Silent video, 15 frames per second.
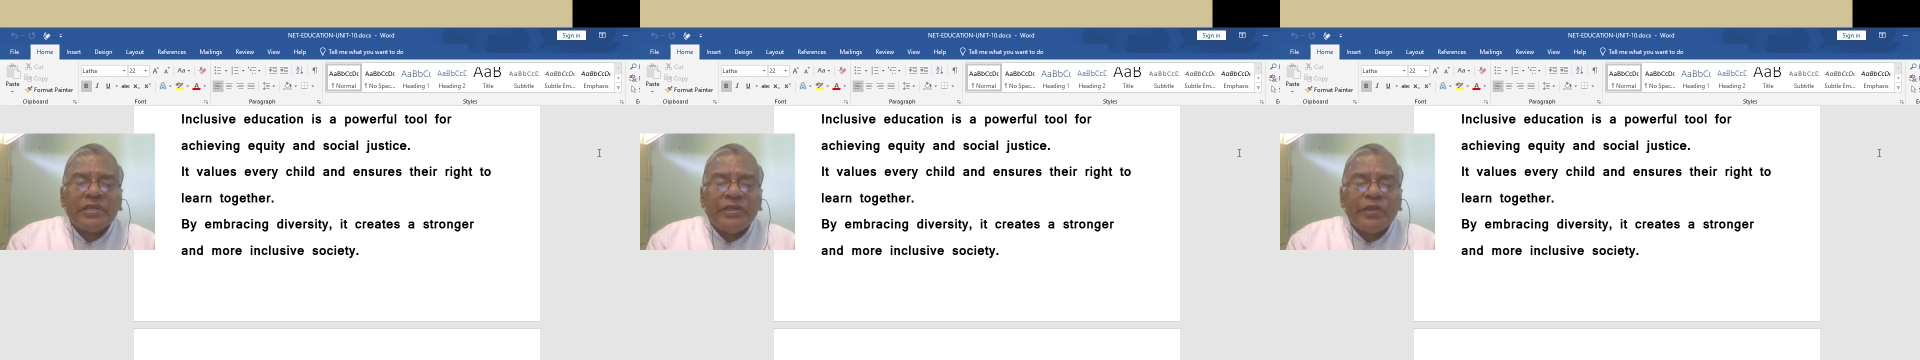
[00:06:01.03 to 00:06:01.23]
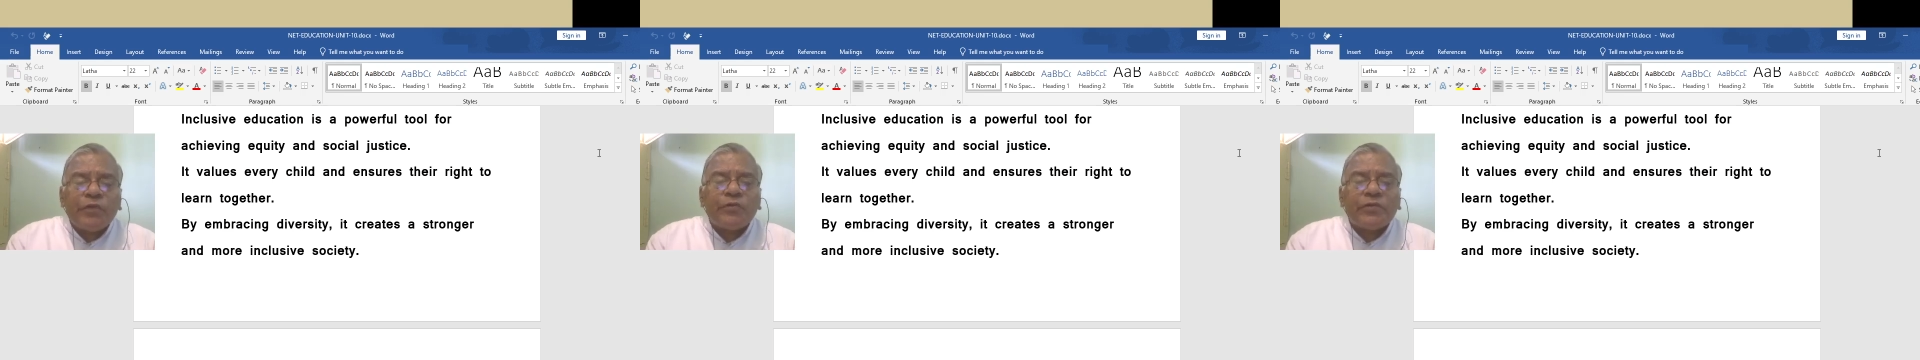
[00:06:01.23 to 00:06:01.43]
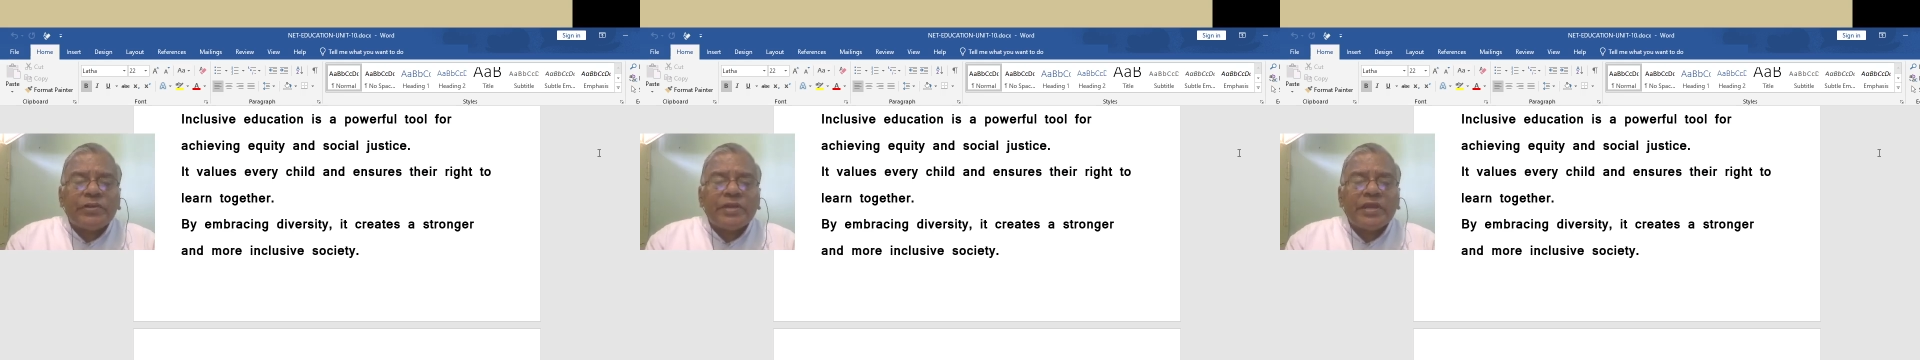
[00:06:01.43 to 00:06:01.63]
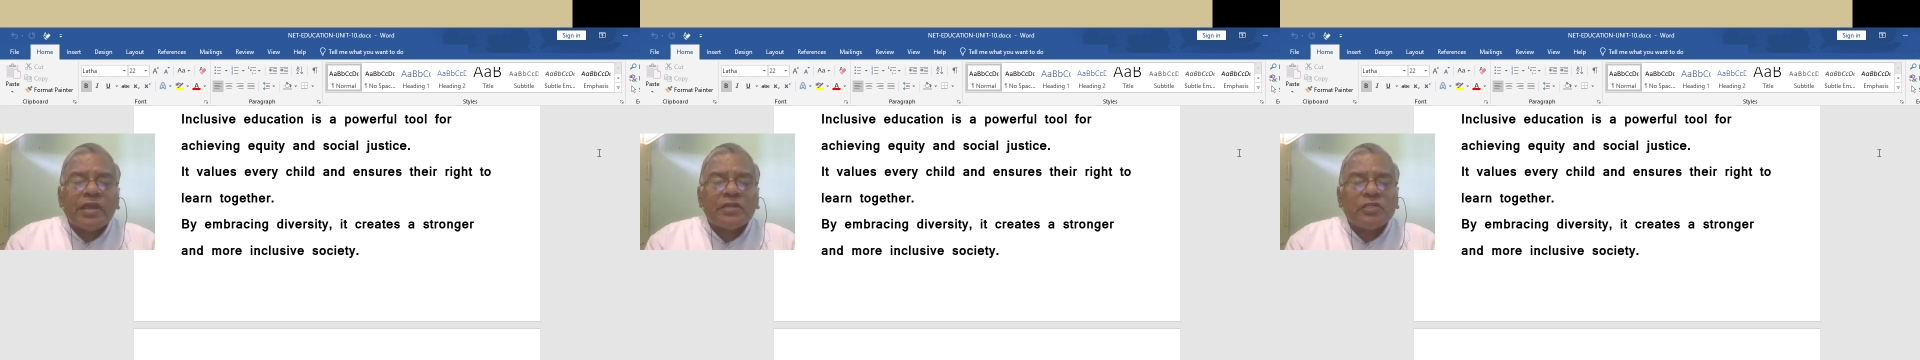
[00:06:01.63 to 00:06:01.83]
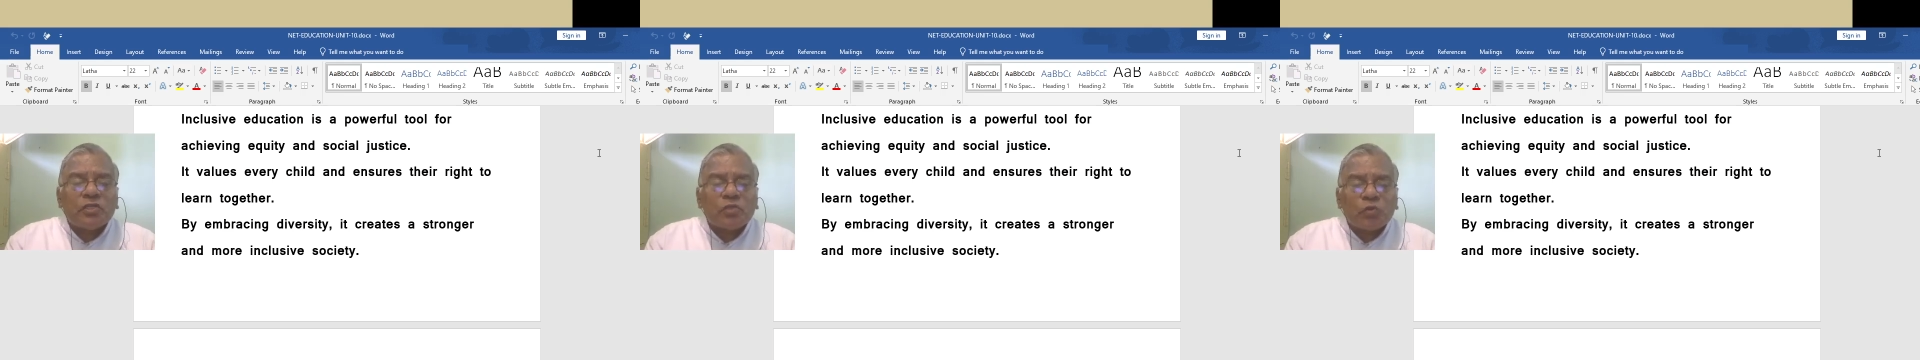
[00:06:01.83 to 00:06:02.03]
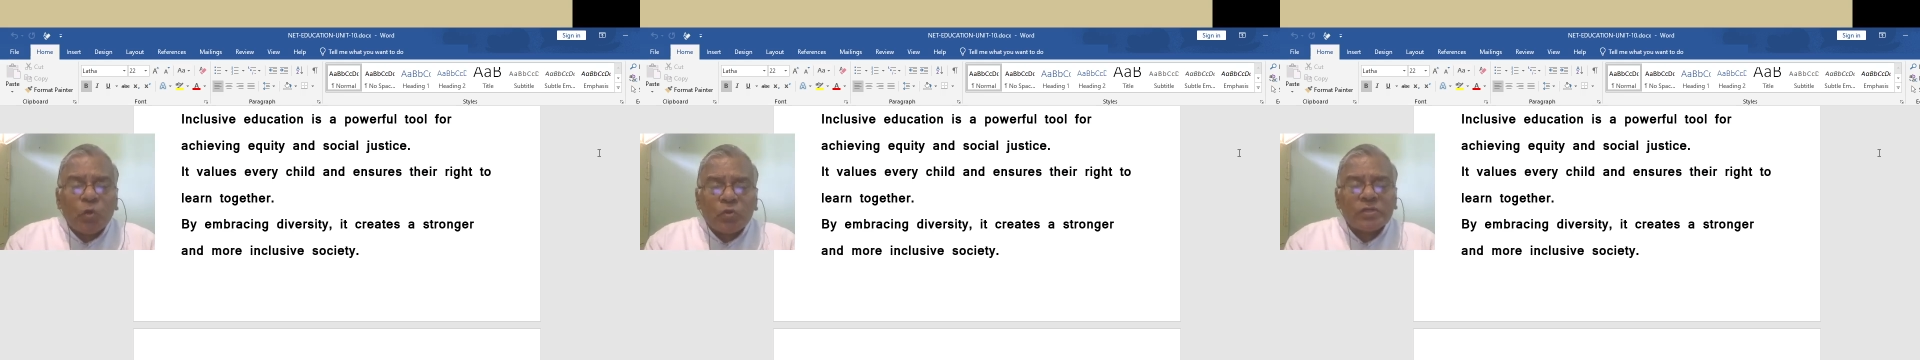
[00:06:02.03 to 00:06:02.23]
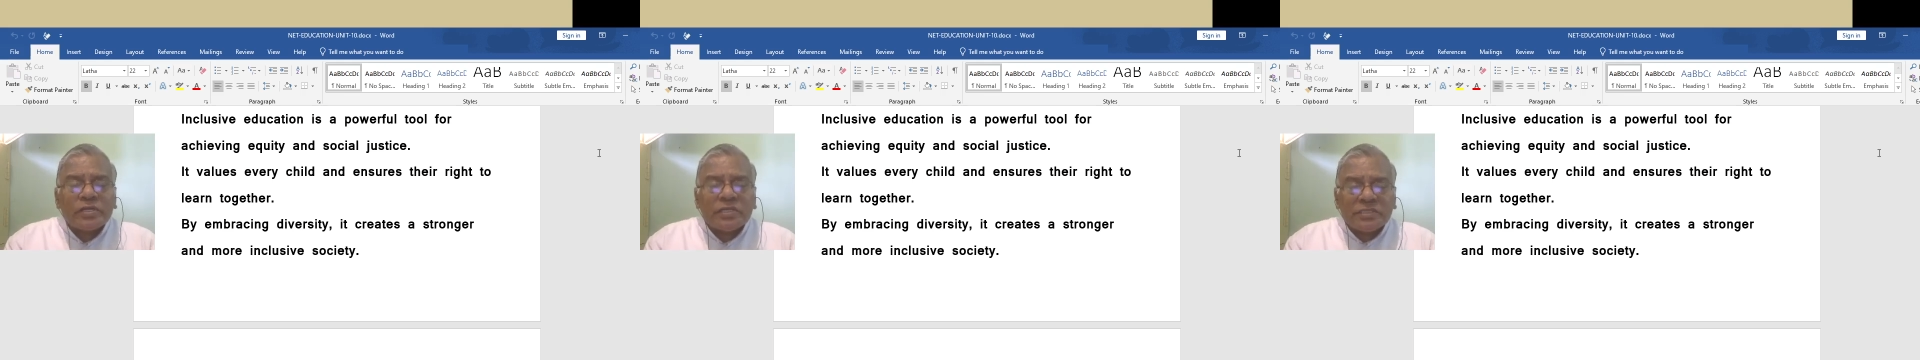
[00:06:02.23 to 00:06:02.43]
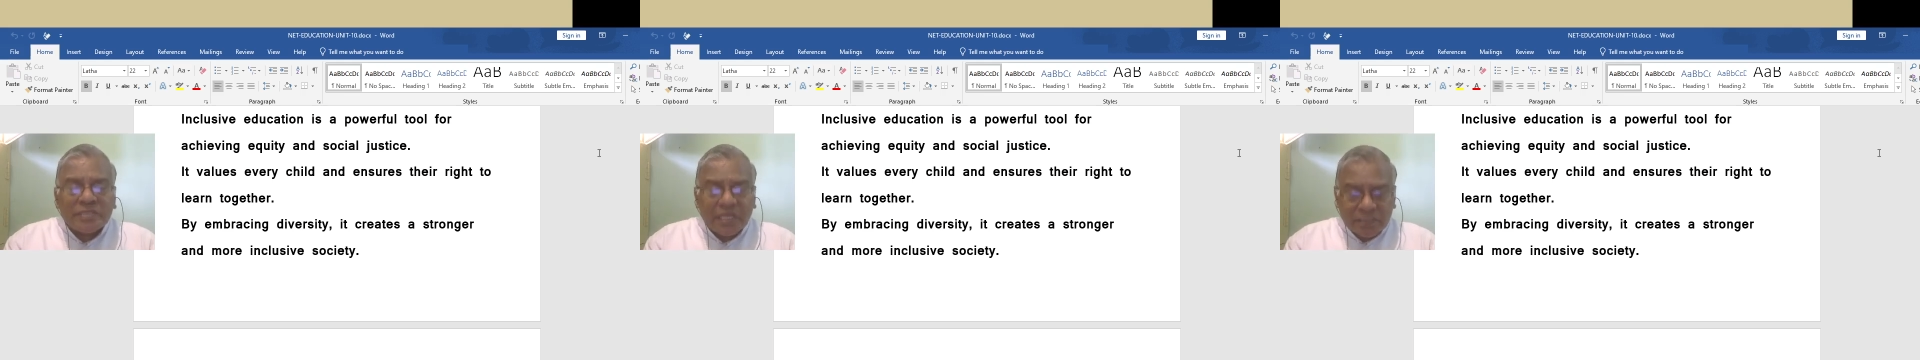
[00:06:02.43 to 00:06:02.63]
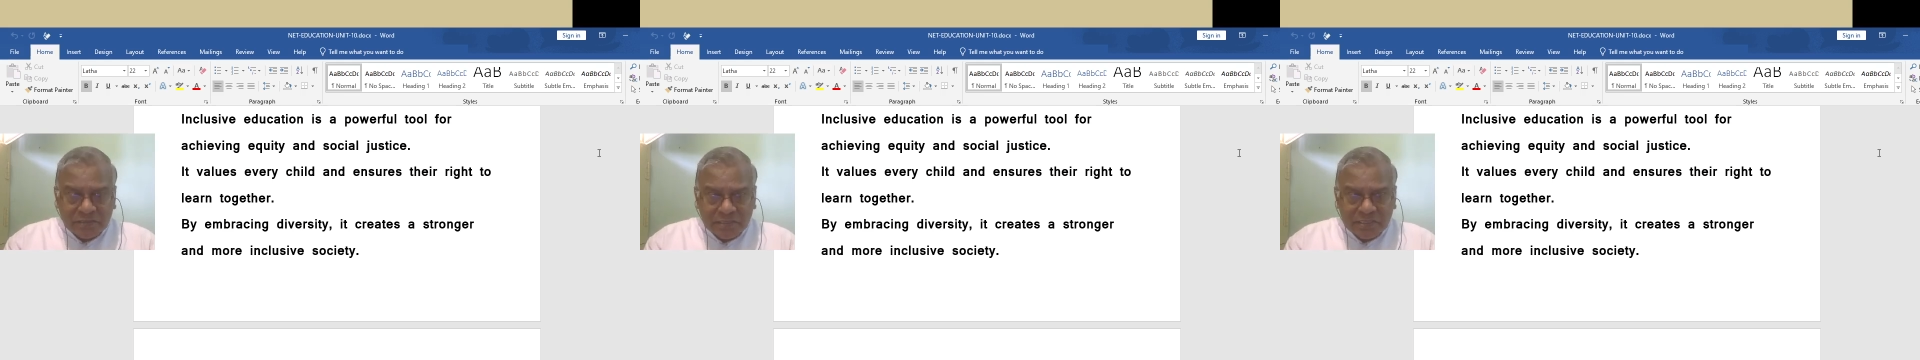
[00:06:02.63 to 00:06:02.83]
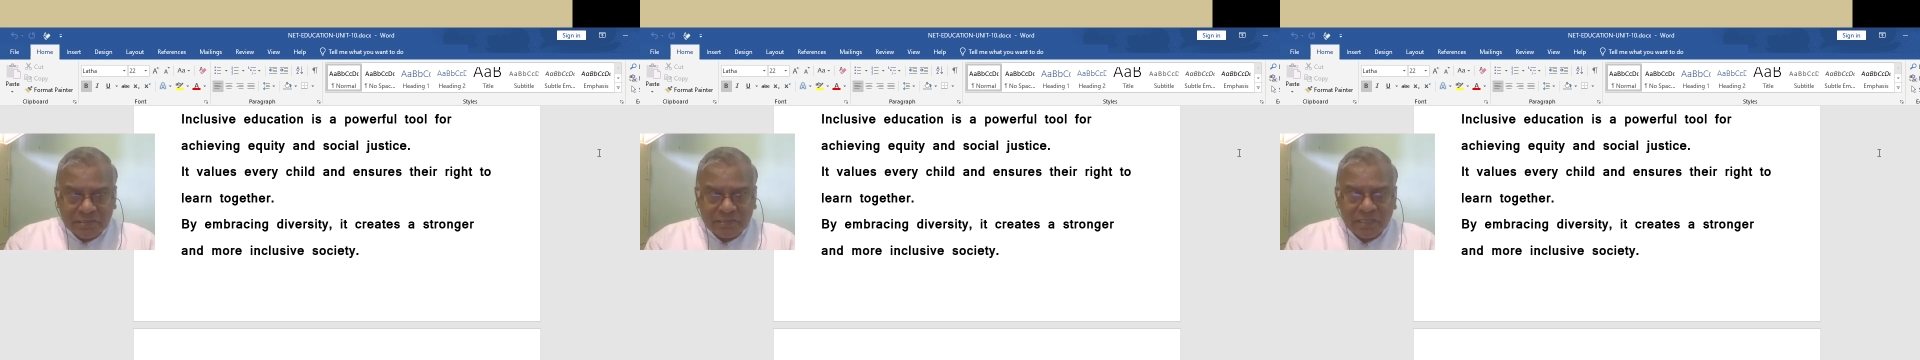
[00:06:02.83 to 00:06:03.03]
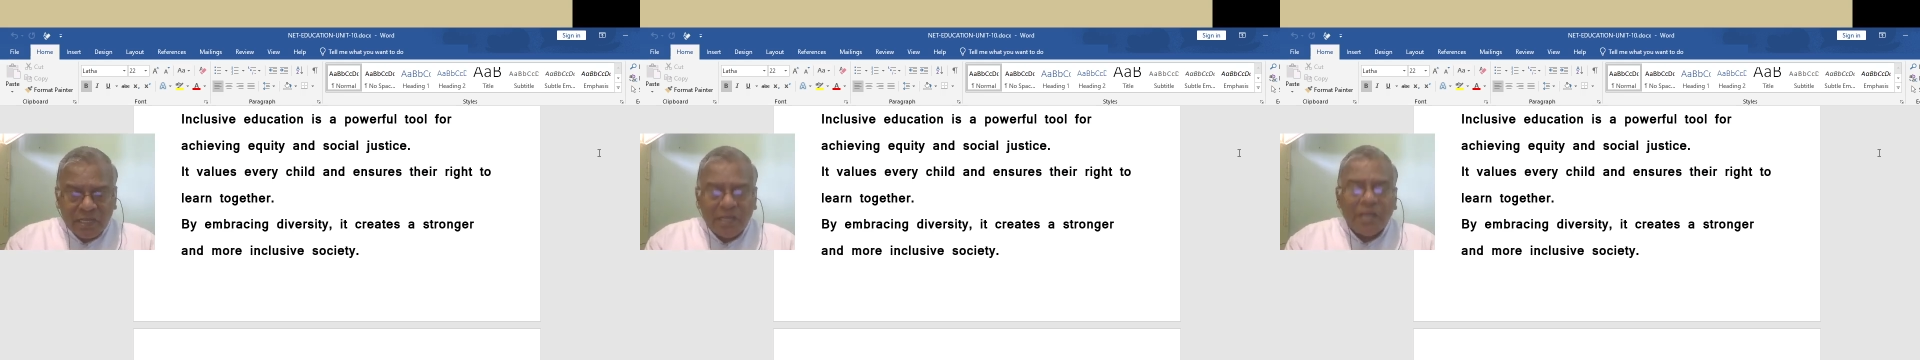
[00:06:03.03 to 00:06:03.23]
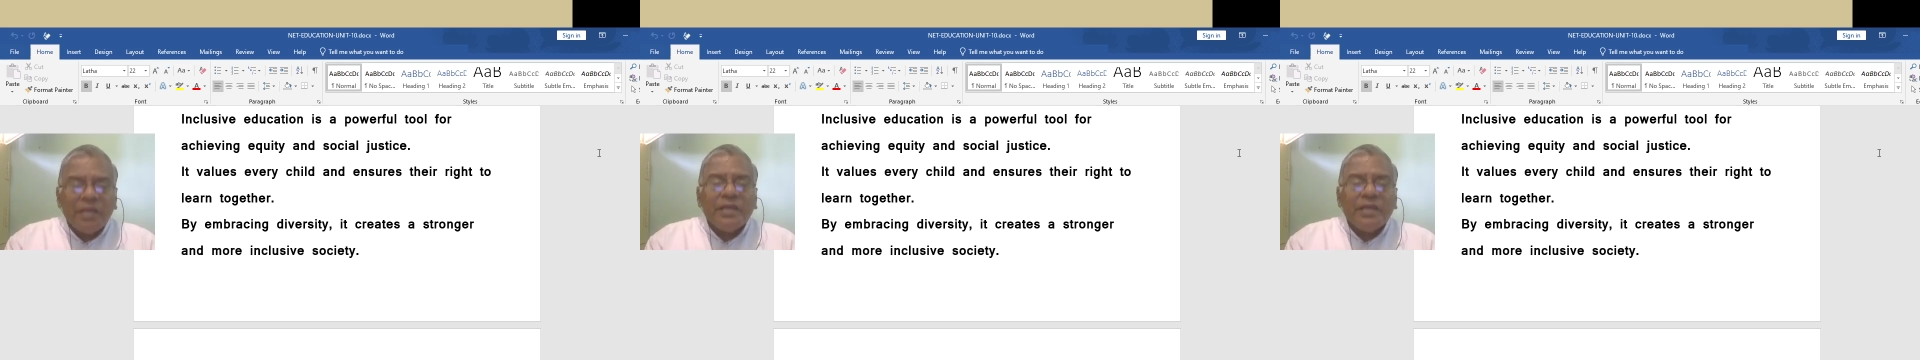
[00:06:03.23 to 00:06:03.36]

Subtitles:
equity and social justice.